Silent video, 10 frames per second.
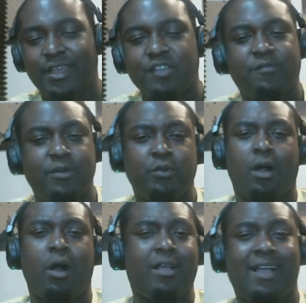She's been doing
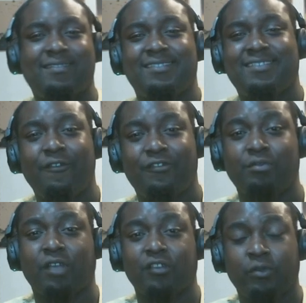all kinds of stuff. She
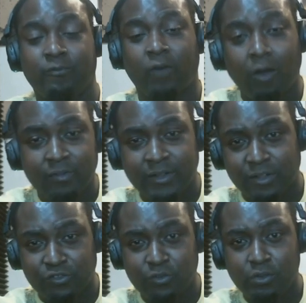was also involved in
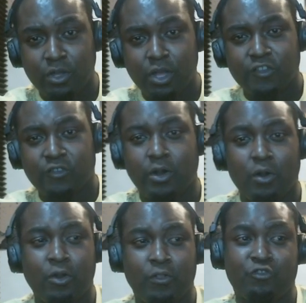there, too. So we don't
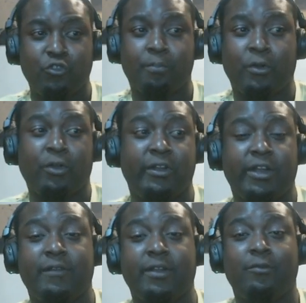know the true burden
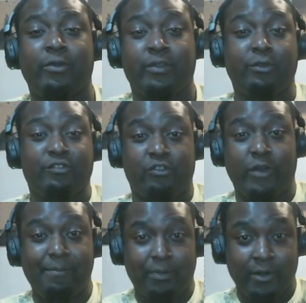of it. We know there was a
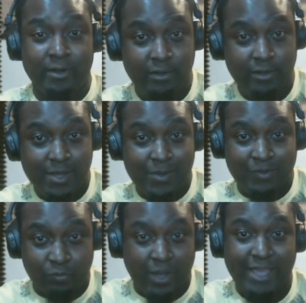great burden, which
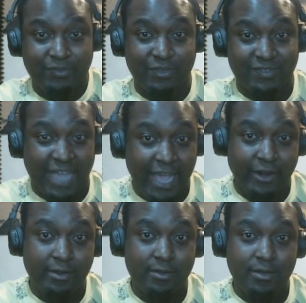is why he was still
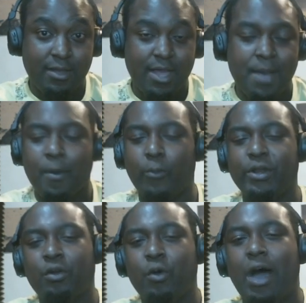tired. But we
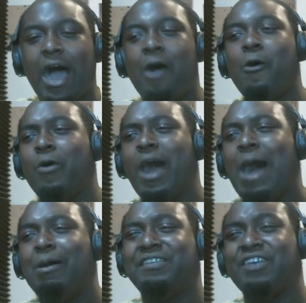don't know
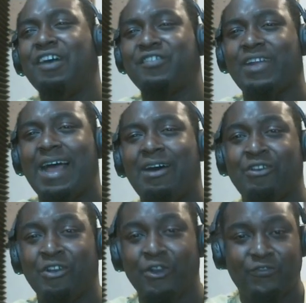how exhausted or how
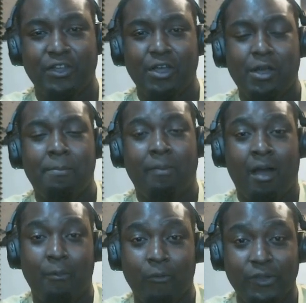nerfed
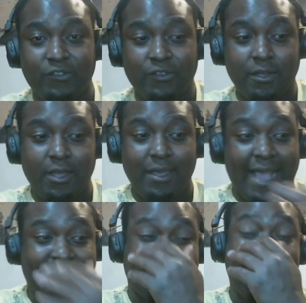Bomb was.
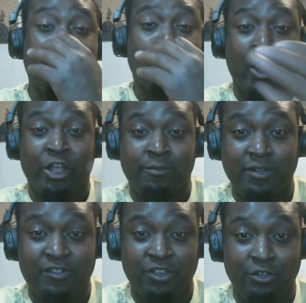As a counter
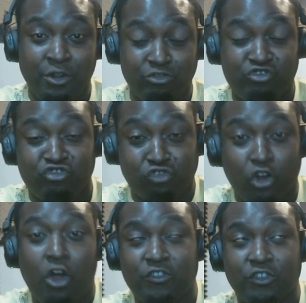argument to, you know, to
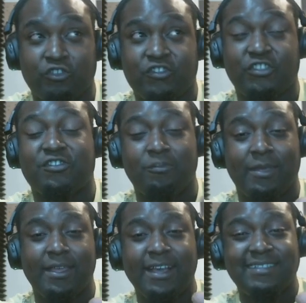steal
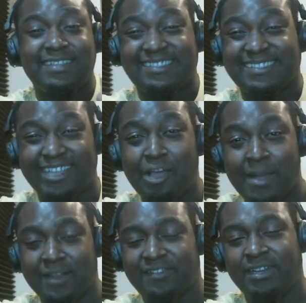him
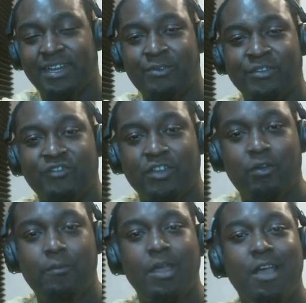in the scenario in
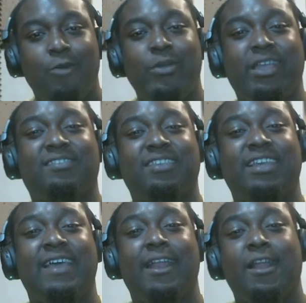general, we could say
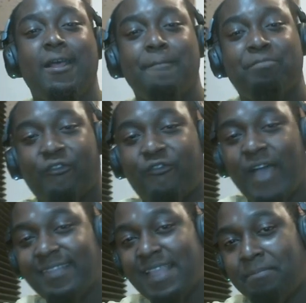that the
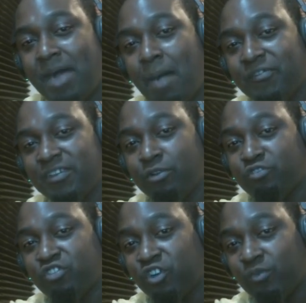fact that Bomb was able to
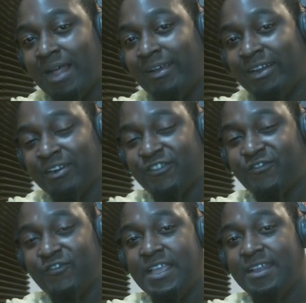turn around, get on his
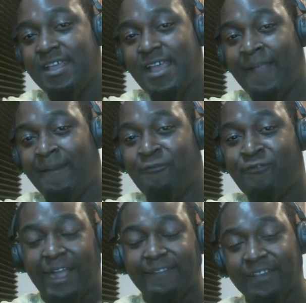feet, and then
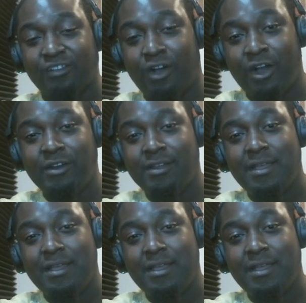fight this hard